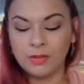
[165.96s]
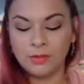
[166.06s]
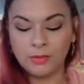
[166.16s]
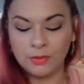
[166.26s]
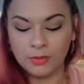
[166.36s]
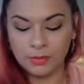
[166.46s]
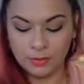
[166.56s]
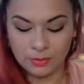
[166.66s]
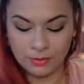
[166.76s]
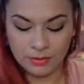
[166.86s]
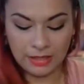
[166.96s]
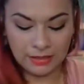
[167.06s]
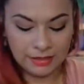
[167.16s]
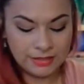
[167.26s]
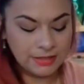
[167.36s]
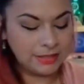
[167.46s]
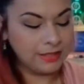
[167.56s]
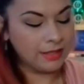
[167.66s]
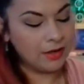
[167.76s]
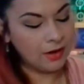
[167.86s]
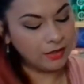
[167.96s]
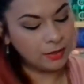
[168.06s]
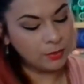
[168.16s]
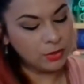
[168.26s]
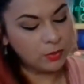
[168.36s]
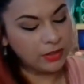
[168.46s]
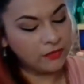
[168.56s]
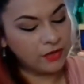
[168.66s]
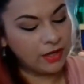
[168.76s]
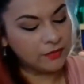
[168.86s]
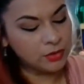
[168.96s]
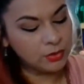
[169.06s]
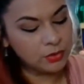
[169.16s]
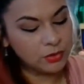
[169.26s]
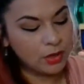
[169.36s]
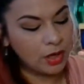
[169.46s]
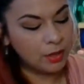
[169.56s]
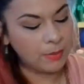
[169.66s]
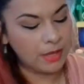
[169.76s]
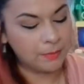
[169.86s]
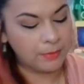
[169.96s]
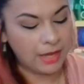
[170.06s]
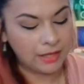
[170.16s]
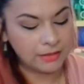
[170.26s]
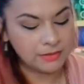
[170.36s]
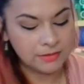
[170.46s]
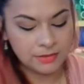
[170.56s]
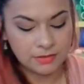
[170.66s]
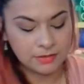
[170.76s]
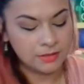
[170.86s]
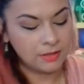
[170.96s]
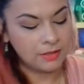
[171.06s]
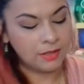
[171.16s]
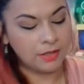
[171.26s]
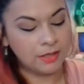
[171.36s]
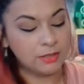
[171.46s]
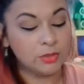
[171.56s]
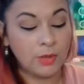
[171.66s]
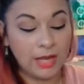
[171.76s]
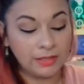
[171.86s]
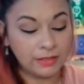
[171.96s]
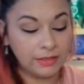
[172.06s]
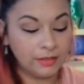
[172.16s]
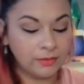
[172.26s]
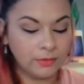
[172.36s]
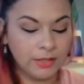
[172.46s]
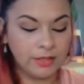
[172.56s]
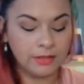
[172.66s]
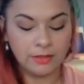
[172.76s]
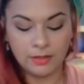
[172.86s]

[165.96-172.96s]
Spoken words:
Now let's see. Card number 25. Twos are all about balance, duality, right?